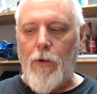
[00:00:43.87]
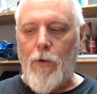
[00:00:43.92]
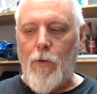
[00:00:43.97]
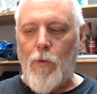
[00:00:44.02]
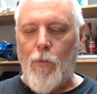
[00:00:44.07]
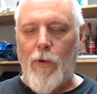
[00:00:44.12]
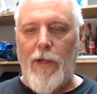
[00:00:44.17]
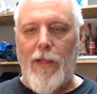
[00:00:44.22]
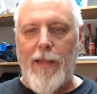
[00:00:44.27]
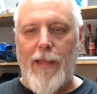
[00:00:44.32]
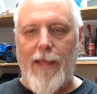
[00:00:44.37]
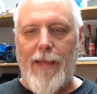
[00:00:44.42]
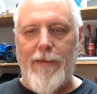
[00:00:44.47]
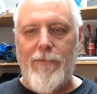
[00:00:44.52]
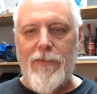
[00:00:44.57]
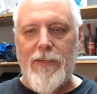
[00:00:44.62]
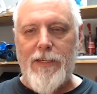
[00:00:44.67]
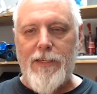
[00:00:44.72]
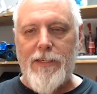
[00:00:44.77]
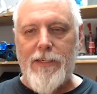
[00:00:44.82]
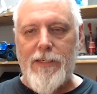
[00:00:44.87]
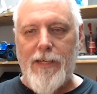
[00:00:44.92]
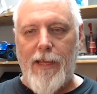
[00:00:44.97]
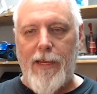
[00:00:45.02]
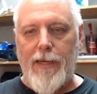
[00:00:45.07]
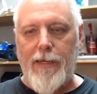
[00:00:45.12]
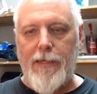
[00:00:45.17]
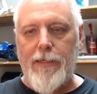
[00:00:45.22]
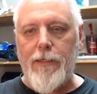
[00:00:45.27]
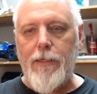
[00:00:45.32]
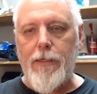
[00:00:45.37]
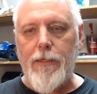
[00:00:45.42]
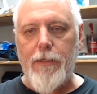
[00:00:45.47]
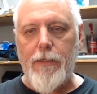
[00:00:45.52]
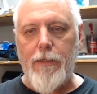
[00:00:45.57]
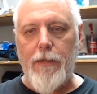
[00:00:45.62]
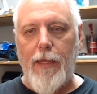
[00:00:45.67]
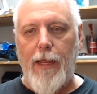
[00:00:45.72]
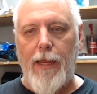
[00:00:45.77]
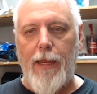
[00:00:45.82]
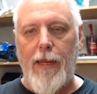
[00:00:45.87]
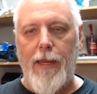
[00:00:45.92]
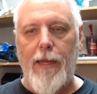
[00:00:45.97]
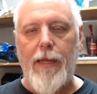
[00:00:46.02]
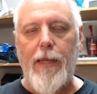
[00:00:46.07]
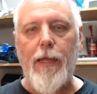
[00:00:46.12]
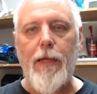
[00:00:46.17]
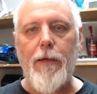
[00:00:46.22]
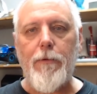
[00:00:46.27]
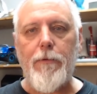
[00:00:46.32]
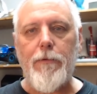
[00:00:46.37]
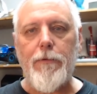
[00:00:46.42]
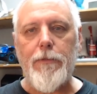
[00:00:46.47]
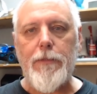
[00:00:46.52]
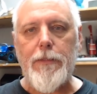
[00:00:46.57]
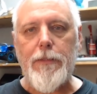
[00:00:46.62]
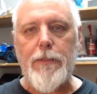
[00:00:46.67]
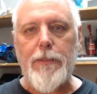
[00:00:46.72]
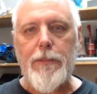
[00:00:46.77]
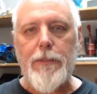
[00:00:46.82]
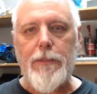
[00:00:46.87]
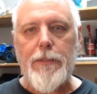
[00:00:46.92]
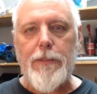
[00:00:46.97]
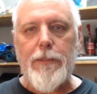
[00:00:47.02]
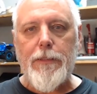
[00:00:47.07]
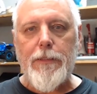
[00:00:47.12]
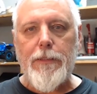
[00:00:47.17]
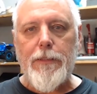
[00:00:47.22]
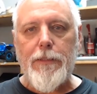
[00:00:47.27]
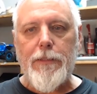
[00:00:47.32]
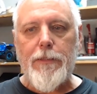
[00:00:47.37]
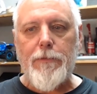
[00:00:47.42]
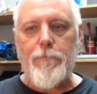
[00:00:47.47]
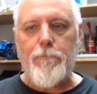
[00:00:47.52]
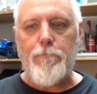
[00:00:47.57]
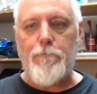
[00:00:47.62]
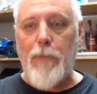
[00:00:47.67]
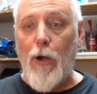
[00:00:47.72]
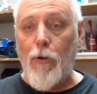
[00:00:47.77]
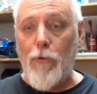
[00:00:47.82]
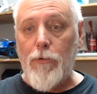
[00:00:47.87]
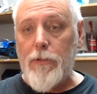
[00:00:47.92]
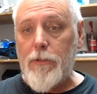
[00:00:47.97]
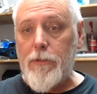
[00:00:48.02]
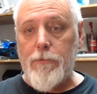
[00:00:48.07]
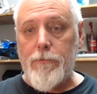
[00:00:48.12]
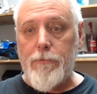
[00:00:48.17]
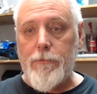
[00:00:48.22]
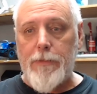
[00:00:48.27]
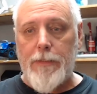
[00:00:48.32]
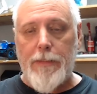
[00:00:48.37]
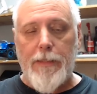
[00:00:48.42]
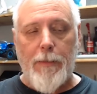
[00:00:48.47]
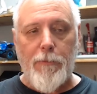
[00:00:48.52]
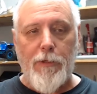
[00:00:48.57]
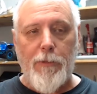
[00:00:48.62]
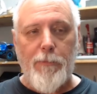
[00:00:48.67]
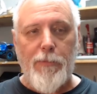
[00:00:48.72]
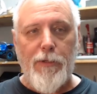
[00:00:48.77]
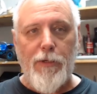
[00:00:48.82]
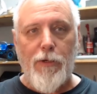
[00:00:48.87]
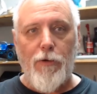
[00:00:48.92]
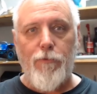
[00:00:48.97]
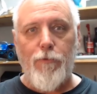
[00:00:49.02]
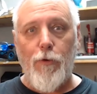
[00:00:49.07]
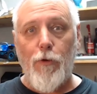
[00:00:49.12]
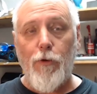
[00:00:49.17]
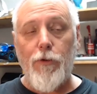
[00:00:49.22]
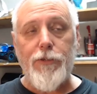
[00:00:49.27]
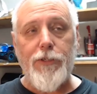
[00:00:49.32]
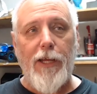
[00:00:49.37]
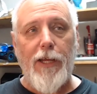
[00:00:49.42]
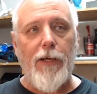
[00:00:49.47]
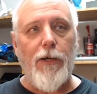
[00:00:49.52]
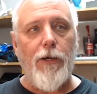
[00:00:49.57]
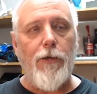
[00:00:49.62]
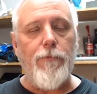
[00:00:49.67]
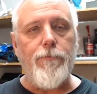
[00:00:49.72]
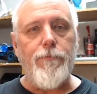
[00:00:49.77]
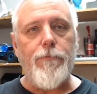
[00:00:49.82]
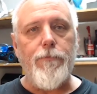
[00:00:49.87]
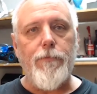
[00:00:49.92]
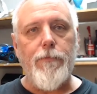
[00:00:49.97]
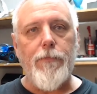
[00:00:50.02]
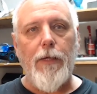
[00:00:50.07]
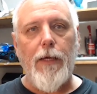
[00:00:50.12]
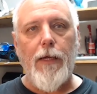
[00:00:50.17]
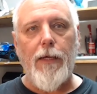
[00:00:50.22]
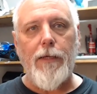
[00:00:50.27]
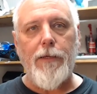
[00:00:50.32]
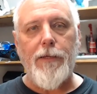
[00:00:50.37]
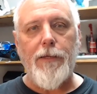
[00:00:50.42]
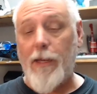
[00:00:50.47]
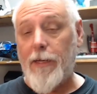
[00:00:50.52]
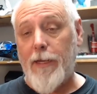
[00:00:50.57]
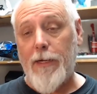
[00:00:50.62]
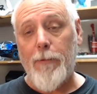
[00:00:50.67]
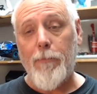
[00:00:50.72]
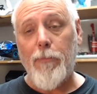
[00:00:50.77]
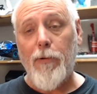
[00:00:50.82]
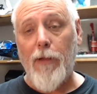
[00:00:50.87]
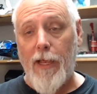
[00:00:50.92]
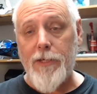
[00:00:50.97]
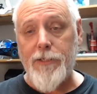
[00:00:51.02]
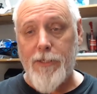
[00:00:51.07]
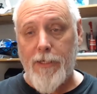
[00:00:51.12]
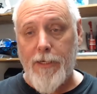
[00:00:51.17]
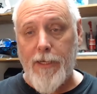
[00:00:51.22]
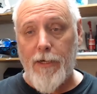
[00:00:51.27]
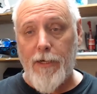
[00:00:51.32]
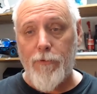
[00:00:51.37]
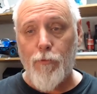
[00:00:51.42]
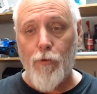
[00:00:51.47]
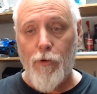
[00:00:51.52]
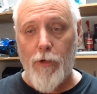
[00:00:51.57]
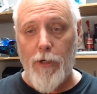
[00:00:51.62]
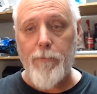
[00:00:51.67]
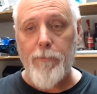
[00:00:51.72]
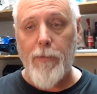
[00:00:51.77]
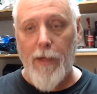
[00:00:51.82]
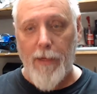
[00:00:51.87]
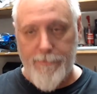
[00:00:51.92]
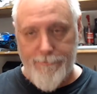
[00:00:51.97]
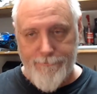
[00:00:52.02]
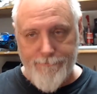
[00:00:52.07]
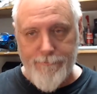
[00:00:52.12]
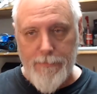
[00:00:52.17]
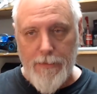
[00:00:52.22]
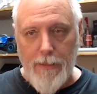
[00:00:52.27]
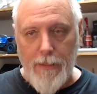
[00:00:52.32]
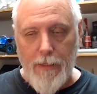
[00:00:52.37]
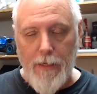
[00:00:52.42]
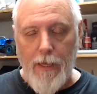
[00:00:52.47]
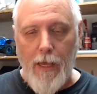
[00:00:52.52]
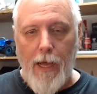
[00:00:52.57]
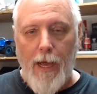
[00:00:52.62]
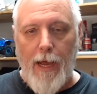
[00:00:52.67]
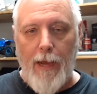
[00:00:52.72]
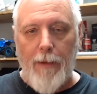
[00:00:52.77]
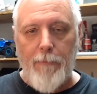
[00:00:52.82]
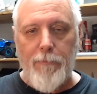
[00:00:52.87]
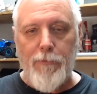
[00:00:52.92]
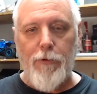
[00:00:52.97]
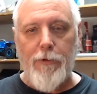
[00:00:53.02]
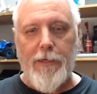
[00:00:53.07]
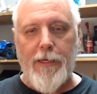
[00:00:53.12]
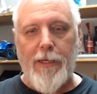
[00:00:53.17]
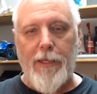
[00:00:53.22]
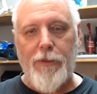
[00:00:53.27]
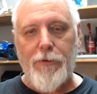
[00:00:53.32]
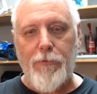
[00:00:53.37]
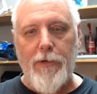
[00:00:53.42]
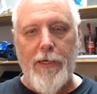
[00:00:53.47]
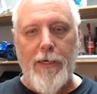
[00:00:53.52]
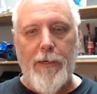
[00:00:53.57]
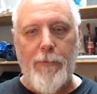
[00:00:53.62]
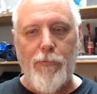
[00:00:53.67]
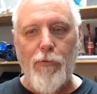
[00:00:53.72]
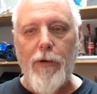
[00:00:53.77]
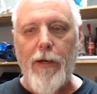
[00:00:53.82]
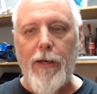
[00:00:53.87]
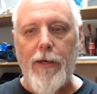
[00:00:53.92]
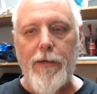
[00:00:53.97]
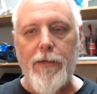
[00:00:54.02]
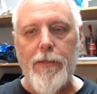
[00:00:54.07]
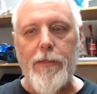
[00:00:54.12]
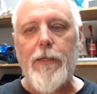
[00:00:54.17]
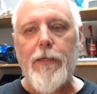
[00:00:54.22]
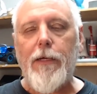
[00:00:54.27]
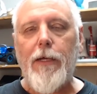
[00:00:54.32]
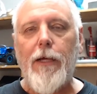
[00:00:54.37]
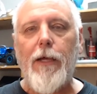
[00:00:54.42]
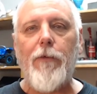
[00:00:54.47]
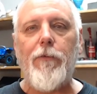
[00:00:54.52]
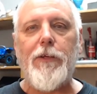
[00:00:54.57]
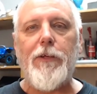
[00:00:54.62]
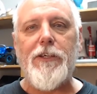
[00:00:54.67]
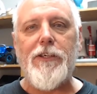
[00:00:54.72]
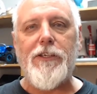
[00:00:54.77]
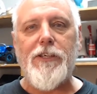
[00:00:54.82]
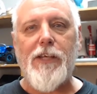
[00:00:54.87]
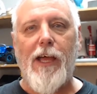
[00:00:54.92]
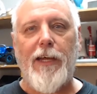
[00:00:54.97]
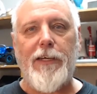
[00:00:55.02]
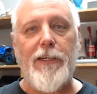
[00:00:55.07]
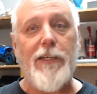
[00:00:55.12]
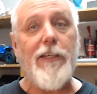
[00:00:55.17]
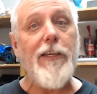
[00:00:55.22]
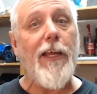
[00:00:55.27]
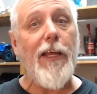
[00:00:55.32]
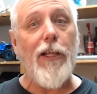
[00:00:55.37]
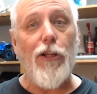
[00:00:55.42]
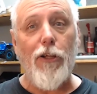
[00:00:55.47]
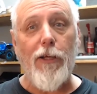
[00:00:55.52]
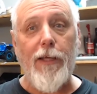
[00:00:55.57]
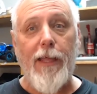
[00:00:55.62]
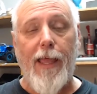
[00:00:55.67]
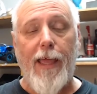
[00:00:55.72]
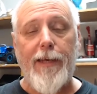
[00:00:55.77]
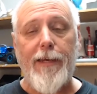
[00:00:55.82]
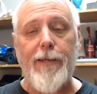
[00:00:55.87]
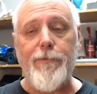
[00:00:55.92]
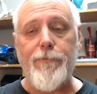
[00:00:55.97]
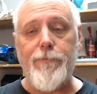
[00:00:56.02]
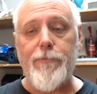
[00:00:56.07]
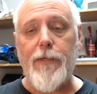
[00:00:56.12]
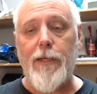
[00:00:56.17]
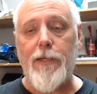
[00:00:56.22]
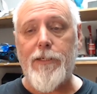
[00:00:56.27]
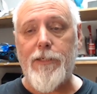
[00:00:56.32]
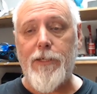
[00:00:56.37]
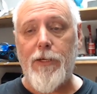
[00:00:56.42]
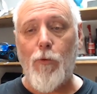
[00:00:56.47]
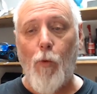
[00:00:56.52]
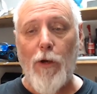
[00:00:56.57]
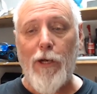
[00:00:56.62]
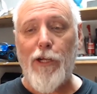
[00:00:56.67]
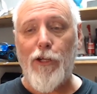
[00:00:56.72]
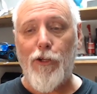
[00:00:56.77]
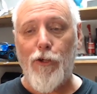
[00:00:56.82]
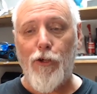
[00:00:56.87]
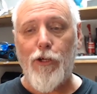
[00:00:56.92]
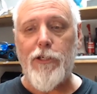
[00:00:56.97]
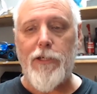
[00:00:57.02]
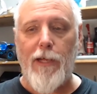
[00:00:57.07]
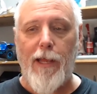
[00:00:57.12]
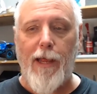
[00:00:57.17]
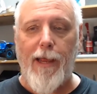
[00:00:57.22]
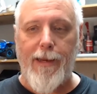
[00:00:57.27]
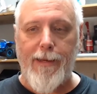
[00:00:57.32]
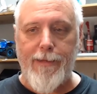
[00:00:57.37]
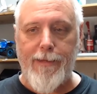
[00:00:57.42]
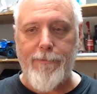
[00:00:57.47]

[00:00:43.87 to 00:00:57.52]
Well, I've designed a boat that I'm going to build full scale, not out of plastic, out of wood, but I'm doing a 3D print of the design to take a look at it and see what it looks like